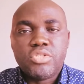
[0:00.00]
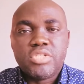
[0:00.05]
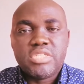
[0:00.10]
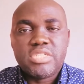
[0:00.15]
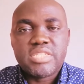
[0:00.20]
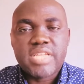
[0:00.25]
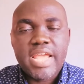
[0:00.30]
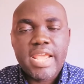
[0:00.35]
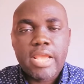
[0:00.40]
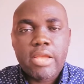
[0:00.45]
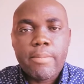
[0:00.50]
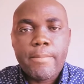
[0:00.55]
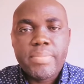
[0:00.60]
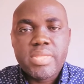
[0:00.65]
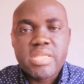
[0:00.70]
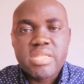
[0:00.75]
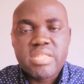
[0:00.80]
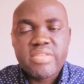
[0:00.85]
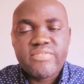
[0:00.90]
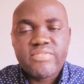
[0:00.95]
to design
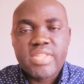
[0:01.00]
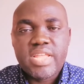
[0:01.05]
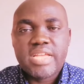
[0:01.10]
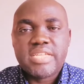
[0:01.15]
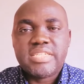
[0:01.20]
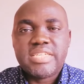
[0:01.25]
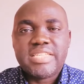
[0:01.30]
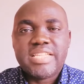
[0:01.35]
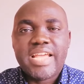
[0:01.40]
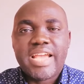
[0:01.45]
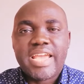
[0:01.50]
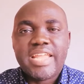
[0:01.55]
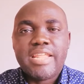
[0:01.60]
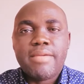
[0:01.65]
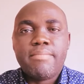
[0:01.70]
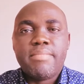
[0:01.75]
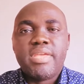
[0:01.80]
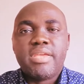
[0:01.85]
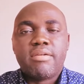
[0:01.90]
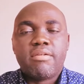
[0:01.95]
competitiveness in the
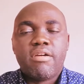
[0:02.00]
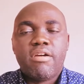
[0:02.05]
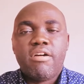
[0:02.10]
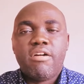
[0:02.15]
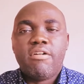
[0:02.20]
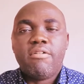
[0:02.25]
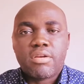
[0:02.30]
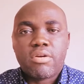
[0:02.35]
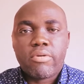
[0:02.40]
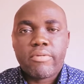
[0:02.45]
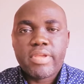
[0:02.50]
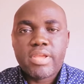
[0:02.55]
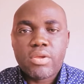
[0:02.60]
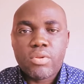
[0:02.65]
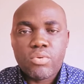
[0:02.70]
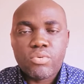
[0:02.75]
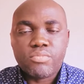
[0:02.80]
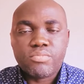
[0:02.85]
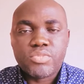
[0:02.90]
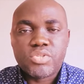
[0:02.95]
academic
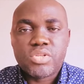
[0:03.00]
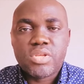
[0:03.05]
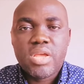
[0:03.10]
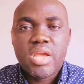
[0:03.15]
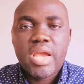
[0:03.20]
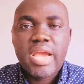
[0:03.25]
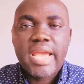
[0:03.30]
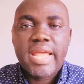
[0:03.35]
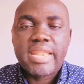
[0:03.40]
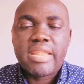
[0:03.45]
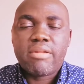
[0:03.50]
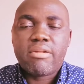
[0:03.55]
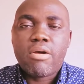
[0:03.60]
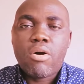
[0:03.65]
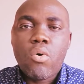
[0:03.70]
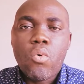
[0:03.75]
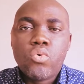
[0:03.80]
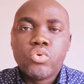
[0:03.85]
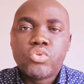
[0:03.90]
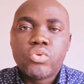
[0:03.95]
curriculums. And there
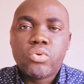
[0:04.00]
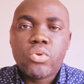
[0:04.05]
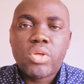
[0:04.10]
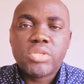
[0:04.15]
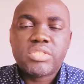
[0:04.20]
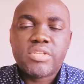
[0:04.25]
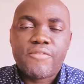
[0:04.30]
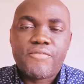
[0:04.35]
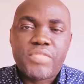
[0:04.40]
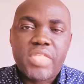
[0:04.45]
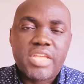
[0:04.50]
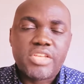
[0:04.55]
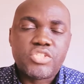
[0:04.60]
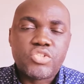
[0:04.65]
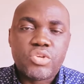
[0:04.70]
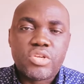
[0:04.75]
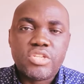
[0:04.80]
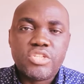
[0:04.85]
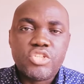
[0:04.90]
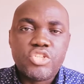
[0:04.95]
are also lots of
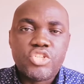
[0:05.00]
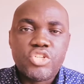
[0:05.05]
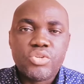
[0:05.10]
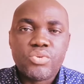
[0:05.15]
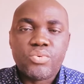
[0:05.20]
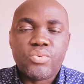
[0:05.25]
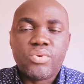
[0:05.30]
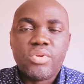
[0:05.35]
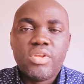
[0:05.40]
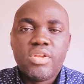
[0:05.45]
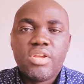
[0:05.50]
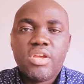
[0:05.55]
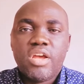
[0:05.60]
things you can do.